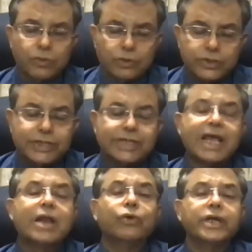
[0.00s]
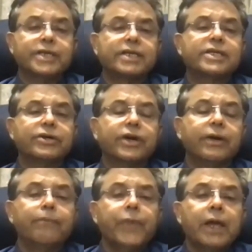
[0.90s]
sallowness, etc.
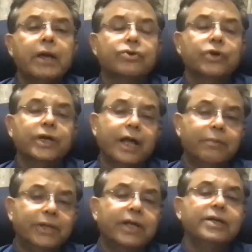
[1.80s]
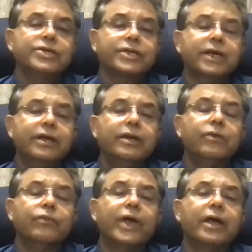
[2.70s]
So it can be thin skin,
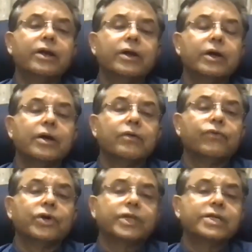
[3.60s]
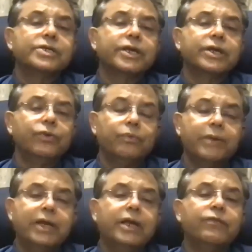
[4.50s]
where for thin skin you
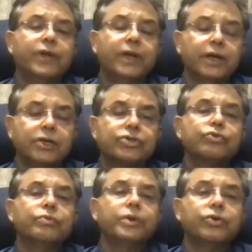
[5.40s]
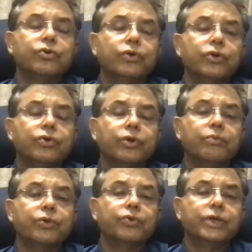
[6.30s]
may need fillers to
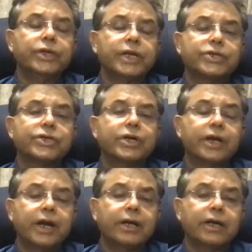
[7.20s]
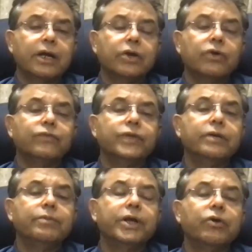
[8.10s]
improve the texture and color of
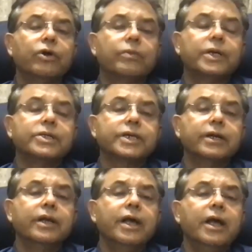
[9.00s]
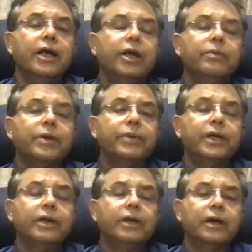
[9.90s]
the periorbital skin. It may
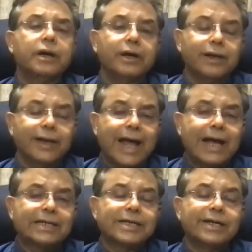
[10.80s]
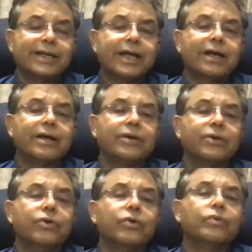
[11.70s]
be lax and
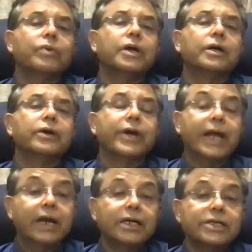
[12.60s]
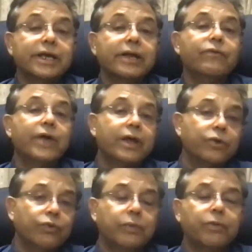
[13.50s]
wrinkled skin, where
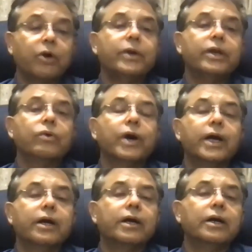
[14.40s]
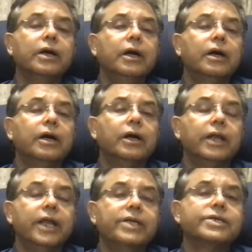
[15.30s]
you would probably require a
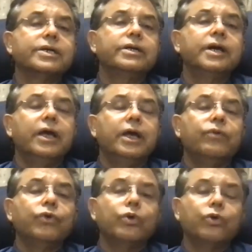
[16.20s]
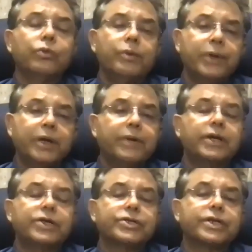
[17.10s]
laser. It could be
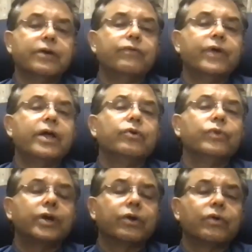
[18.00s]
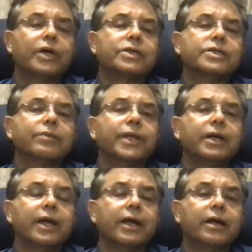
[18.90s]
pigmented skin, where you would require something
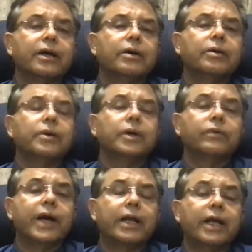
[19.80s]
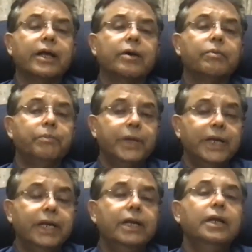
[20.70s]
like a
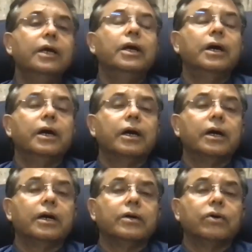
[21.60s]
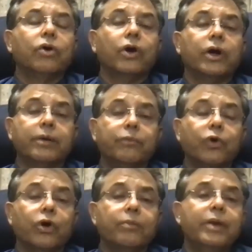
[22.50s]
peel,
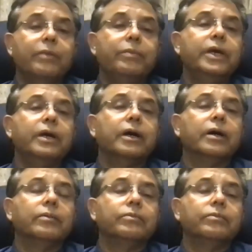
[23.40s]
or maybe a